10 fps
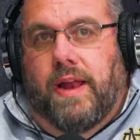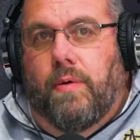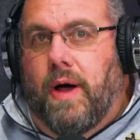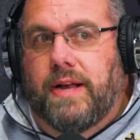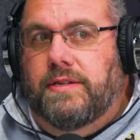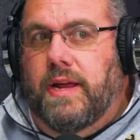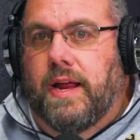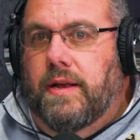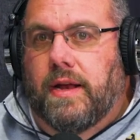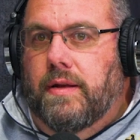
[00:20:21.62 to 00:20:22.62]
Dana White's
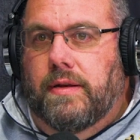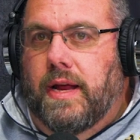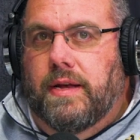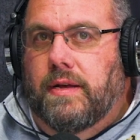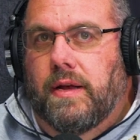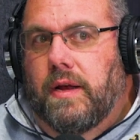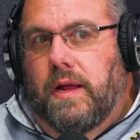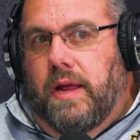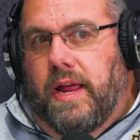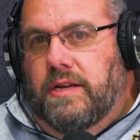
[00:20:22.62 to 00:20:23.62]
saying that
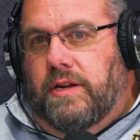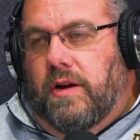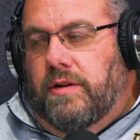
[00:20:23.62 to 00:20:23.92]
he's